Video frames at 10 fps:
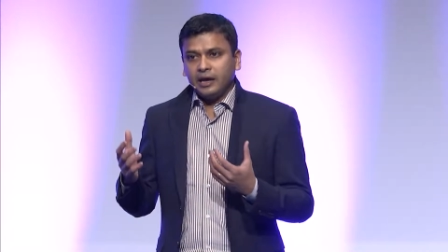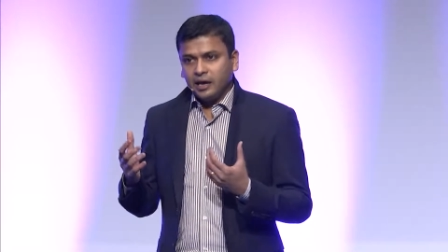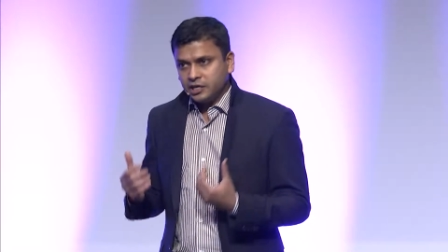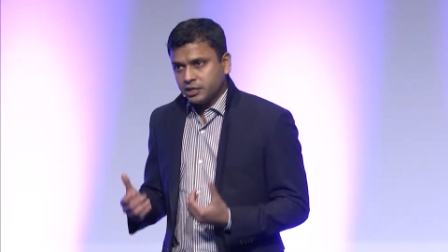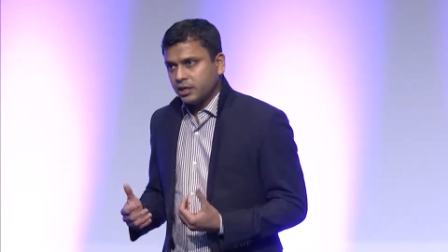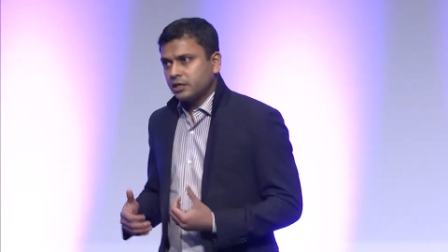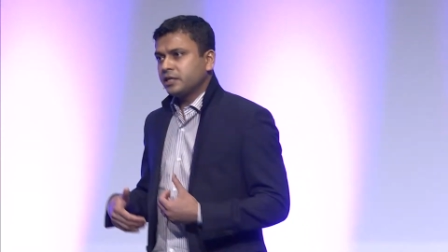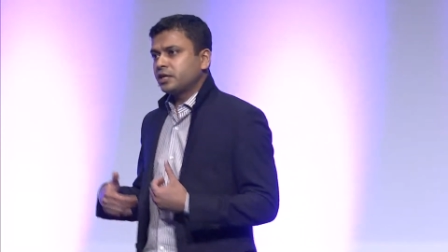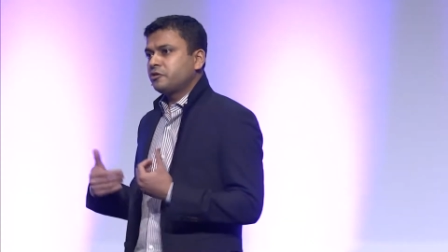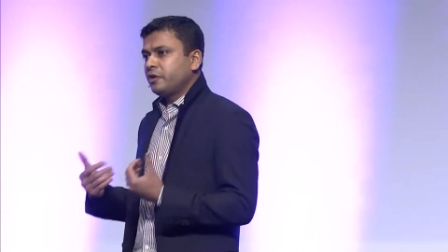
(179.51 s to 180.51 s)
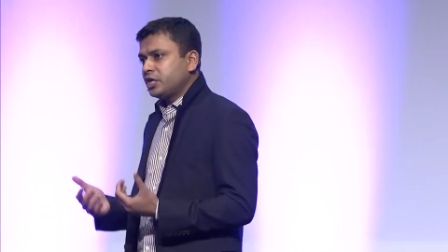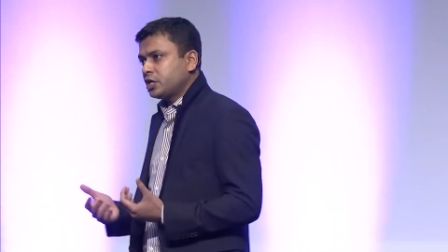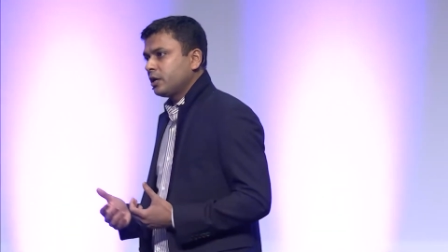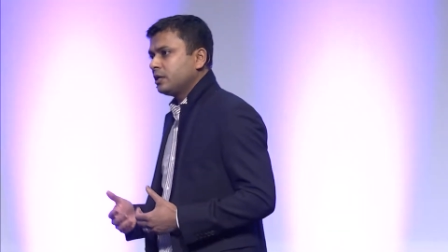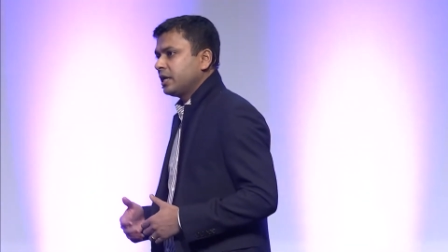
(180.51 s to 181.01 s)
Internal data,
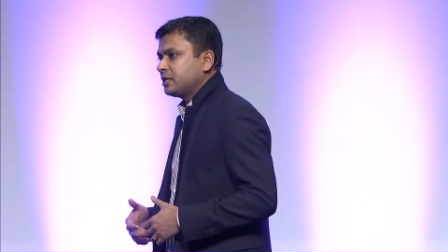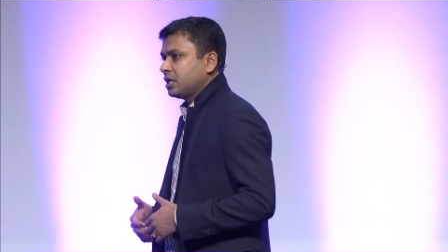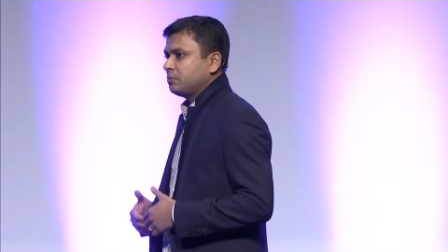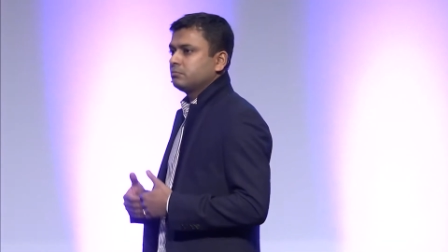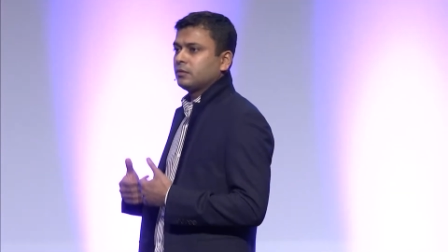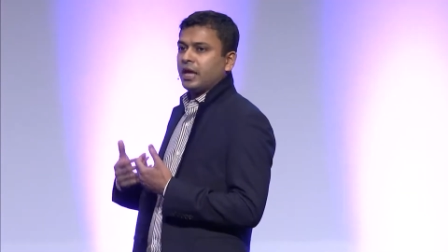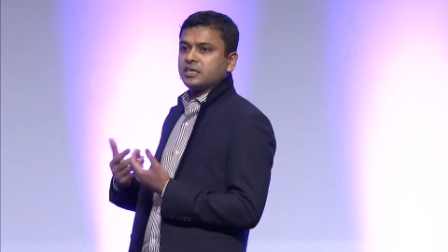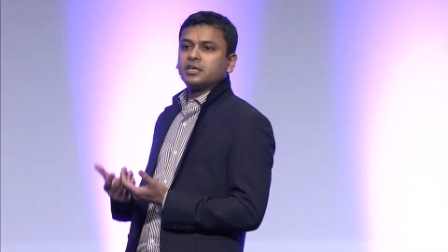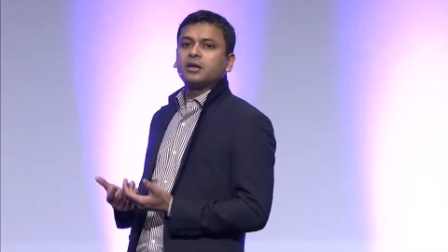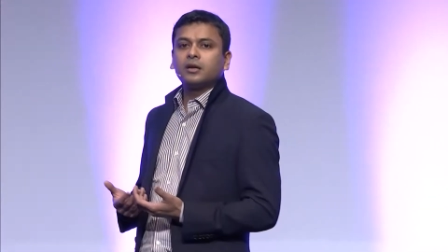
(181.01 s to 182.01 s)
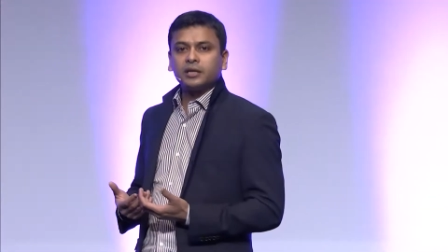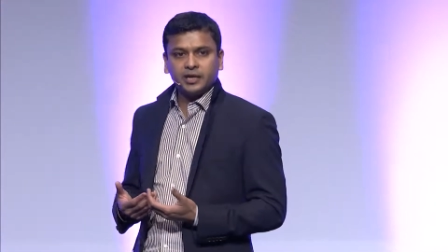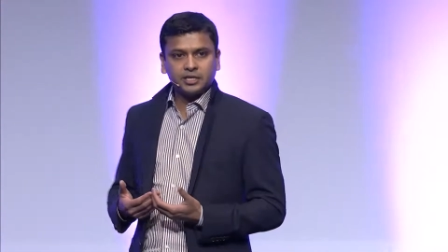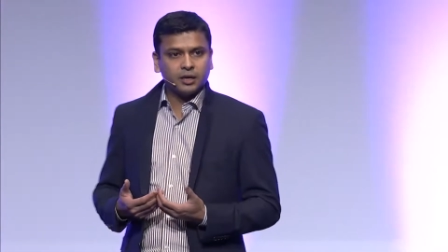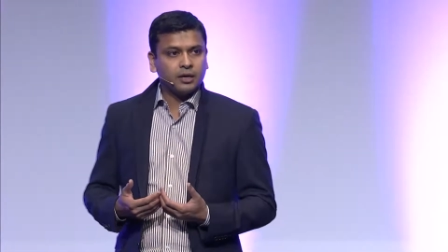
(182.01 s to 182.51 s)
traditional data, external
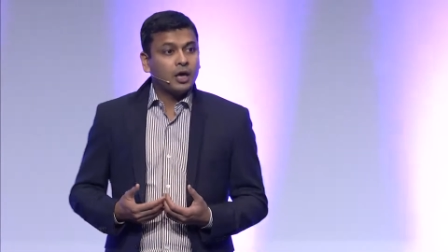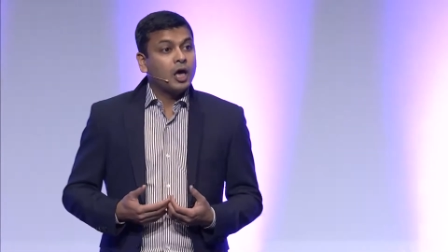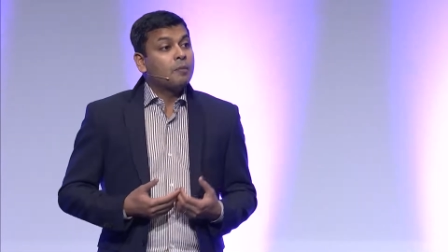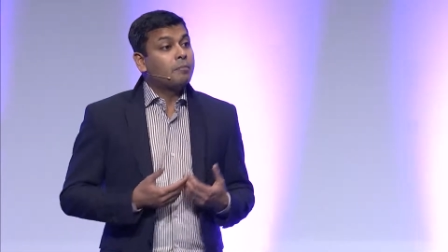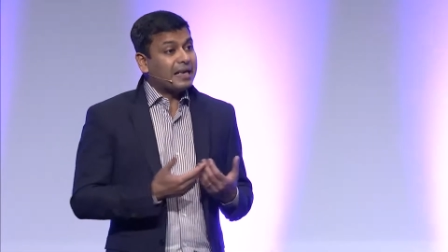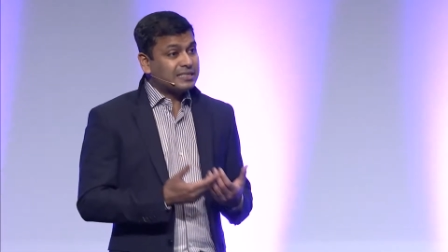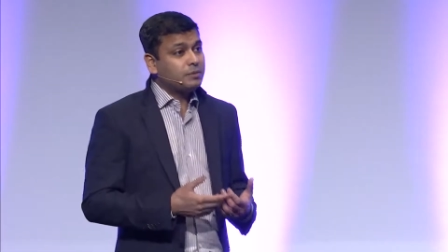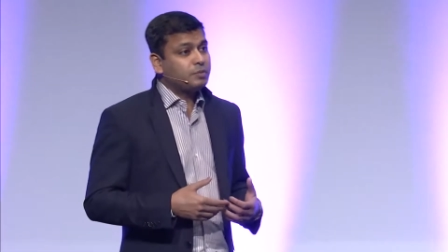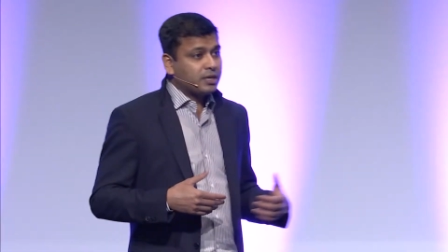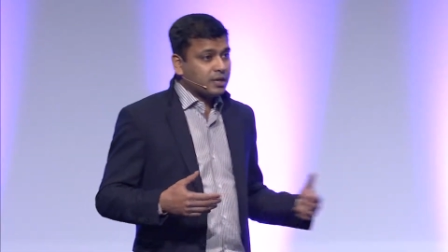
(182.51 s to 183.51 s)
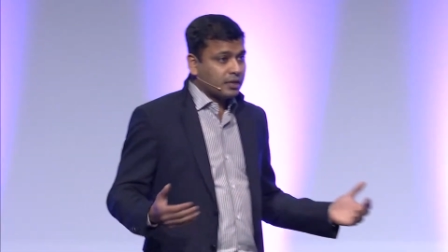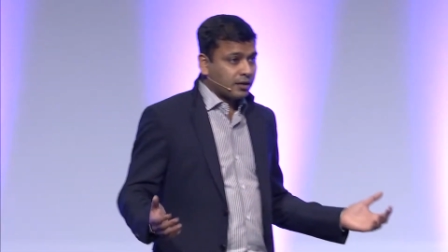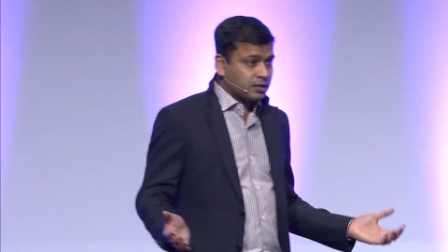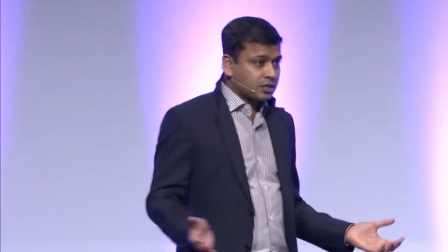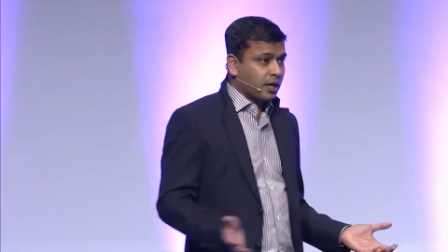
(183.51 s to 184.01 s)
data, passive data that is